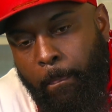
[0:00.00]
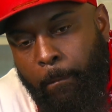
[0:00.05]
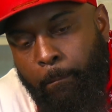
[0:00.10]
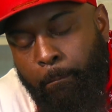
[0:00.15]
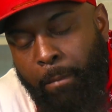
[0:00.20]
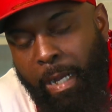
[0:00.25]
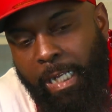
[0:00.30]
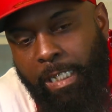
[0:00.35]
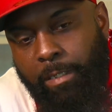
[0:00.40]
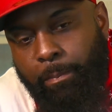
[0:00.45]

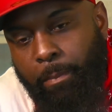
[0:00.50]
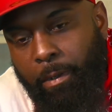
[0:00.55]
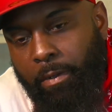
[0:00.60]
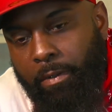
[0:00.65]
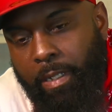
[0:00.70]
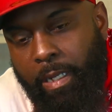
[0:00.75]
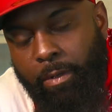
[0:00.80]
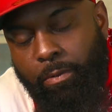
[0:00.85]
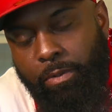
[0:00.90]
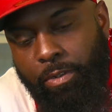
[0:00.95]
Mike's
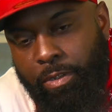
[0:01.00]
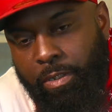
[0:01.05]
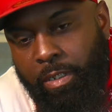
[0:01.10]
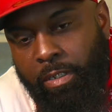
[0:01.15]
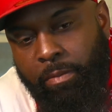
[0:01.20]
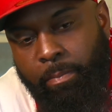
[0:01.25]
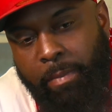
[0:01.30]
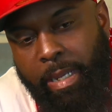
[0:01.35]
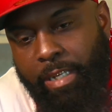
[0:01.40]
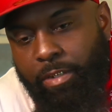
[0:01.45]
birthday was
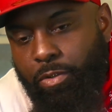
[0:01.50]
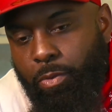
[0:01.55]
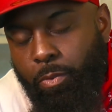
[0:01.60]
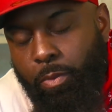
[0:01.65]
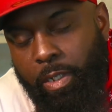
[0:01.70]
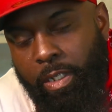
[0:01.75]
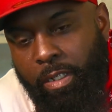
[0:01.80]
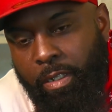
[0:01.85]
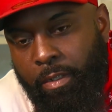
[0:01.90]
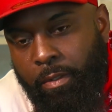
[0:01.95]
just May
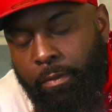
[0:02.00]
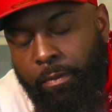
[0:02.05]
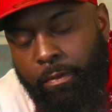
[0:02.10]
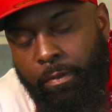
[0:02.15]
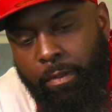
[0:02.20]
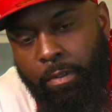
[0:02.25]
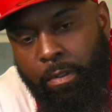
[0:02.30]
20th.